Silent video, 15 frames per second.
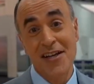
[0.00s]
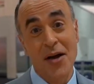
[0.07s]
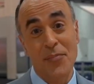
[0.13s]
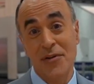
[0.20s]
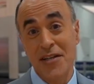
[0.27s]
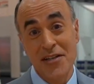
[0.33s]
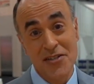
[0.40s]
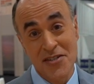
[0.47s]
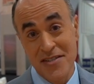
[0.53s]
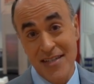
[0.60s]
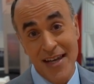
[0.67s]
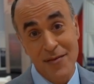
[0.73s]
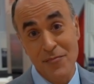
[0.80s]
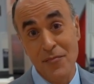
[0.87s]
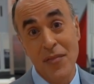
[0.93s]
competition is
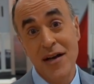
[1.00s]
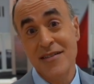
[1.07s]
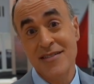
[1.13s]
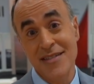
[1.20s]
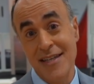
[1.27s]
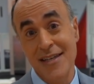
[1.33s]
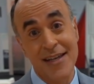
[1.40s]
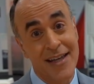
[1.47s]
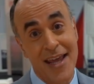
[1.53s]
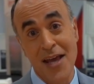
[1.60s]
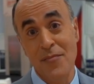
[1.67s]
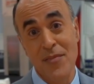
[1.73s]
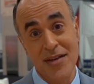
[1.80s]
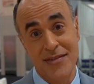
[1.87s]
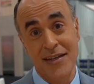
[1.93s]
a must-see. You
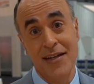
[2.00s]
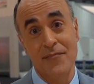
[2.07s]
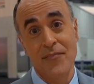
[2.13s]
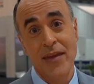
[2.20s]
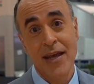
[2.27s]
can't miss it.